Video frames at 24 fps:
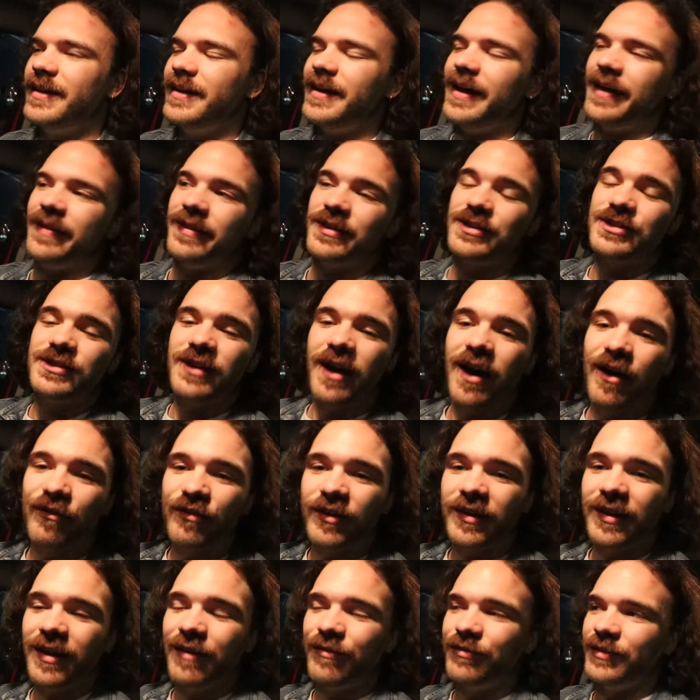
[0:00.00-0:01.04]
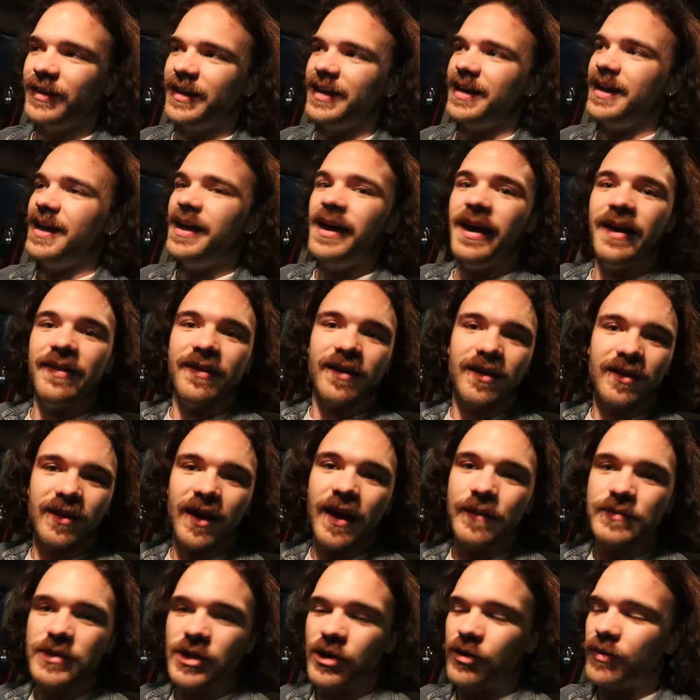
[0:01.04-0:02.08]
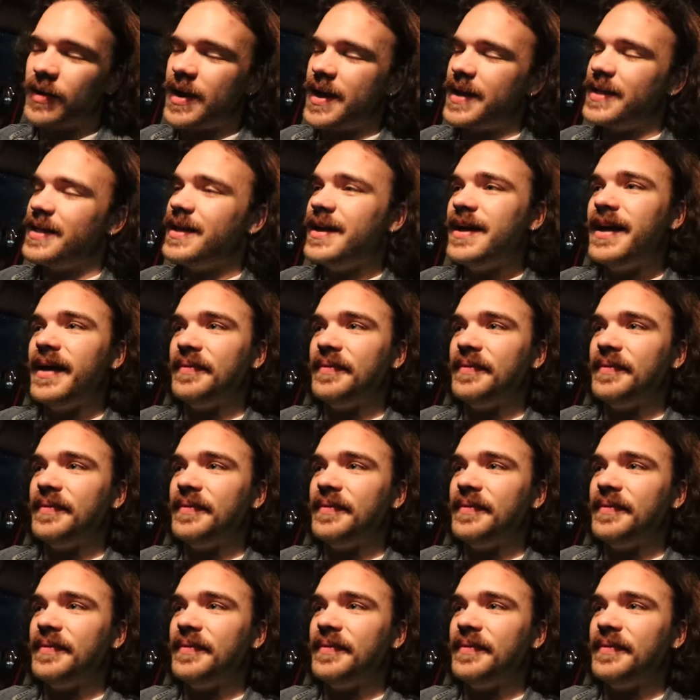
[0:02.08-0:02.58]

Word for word: And the staff are lovely, and the climbs are great,